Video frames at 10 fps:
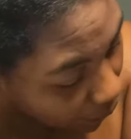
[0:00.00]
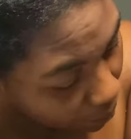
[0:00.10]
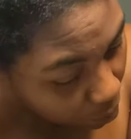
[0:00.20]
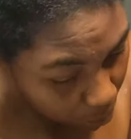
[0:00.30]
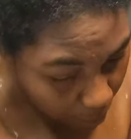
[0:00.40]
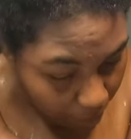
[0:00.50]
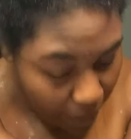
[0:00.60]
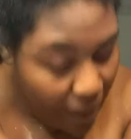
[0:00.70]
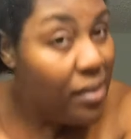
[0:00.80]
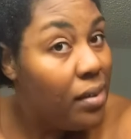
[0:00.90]
I will be
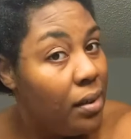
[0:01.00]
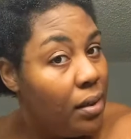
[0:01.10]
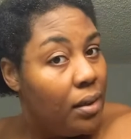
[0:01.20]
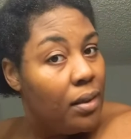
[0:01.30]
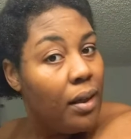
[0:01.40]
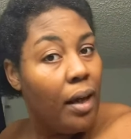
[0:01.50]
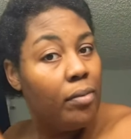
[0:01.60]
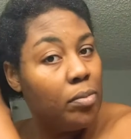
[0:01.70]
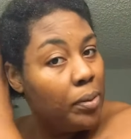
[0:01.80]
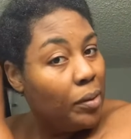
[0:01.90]
pissed. I
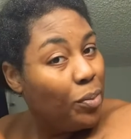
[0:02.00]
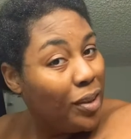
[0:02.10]
will be